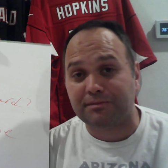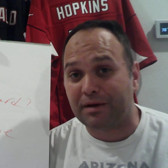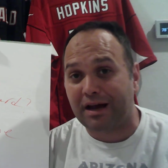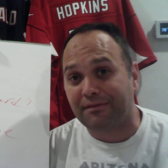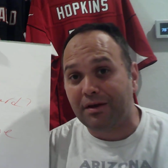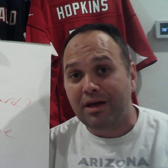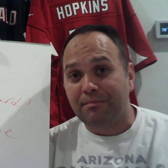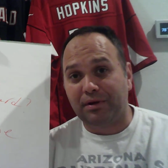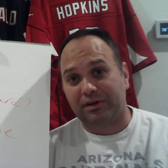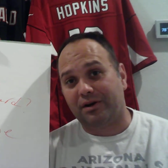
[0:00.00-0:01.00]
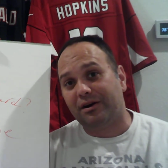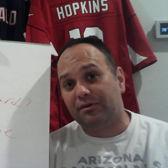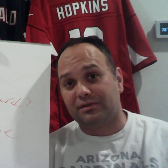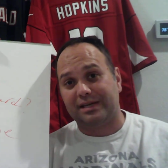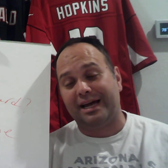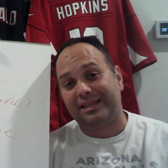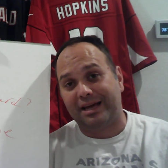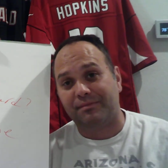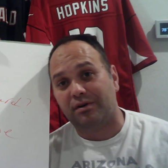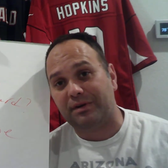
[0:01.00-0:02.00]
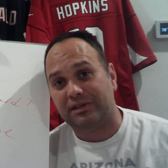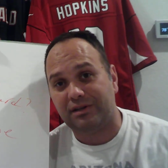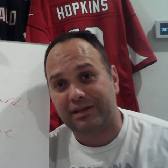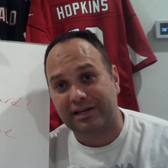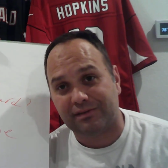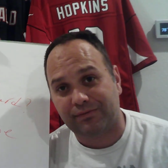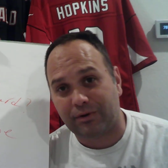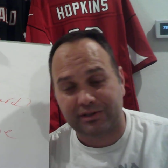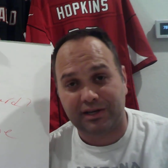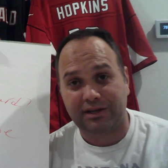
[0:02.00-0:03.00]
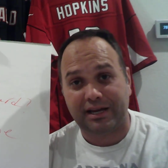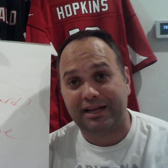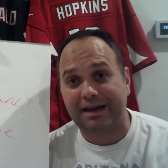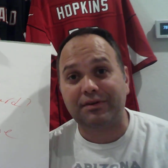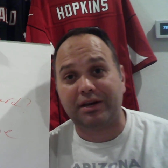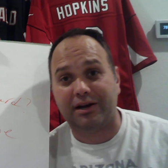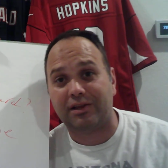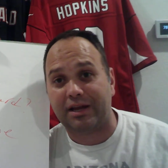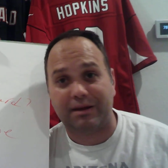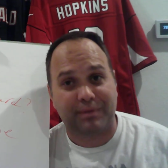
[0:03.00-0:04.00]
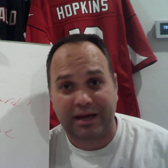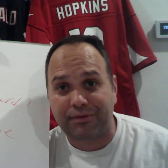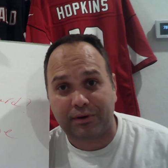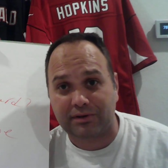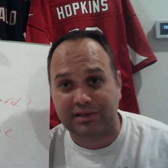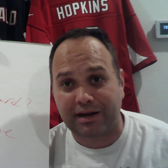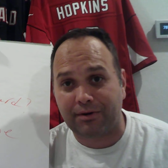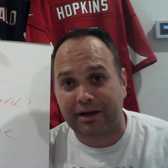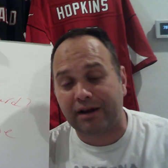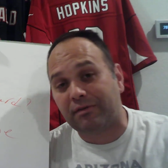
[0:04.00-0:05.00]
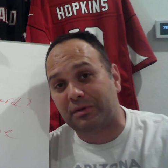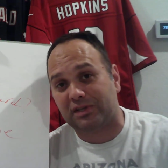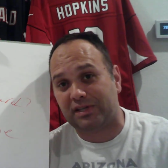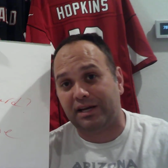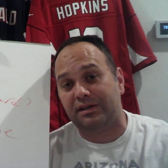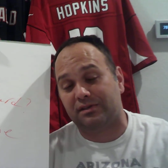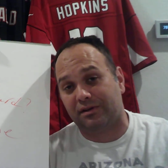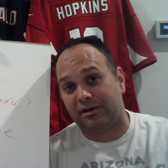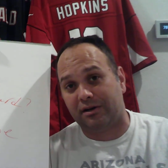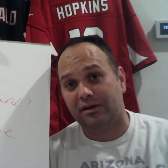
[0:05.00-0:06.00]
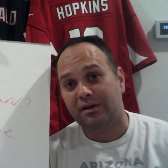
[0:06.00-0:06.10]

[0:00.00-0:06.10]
But the Cardinals at that moment in 2014, they didn't have the Carolina Panthers that were ahead of them in the standings all year.